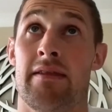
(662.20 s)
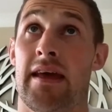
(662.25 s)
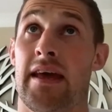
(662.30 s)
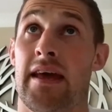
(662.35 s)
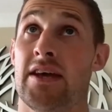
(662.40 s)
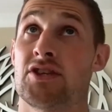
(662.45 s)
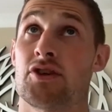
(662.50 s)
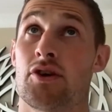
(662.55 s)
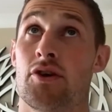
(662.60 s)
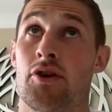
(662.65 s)

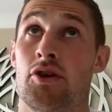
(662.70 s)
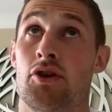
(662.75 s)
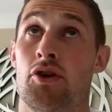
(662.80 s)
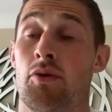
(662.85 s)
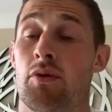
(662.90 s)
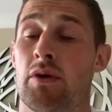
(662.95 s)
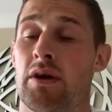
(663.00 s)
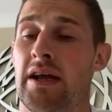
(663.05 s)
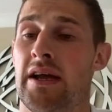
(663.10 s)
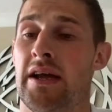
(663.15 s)

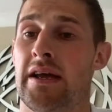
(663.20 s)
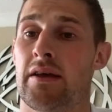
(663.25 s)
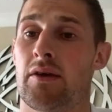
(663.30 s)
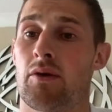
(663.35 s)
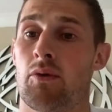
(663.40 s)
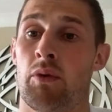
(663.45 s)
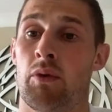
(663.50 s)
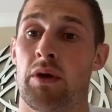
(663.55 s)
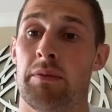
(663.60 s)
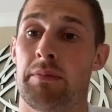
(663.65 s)
SRU were like,
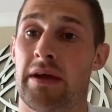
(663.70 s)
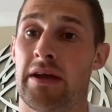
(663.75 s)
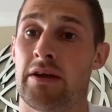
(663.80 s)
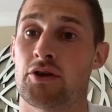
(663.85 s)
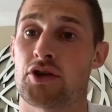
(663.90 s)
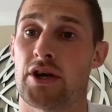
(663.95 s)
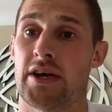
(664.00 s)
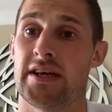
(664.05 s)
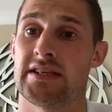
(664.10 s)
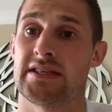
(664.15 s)
we'd be
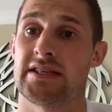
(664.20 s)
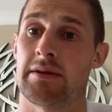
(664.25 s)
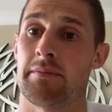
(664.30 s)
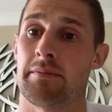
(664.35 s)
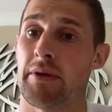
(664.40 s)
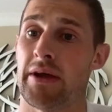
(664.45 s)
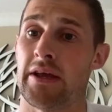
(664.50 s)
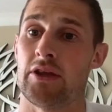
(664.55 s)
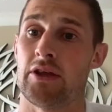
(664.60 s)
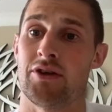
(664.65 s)
interested in
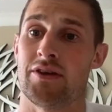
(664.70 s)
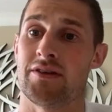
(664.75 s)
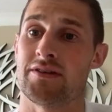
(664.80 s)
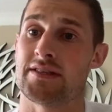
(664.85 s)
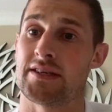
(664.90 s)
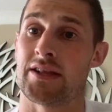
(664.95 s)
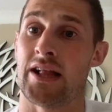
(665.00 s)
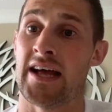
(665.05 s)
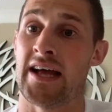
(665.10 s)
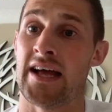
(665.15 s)
bringing you
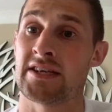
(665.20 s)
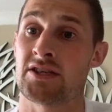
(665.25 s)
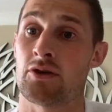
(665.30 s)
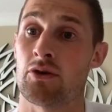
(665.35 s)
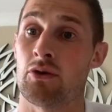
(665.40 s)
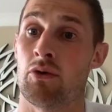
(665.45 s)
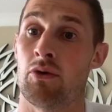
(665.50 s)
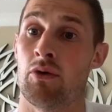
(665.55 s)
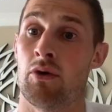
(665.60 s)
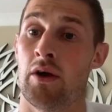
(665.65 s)
into
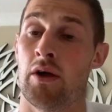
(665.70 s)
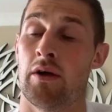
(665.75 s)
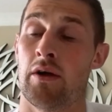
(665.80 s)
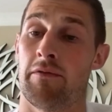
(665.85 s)
Glasgow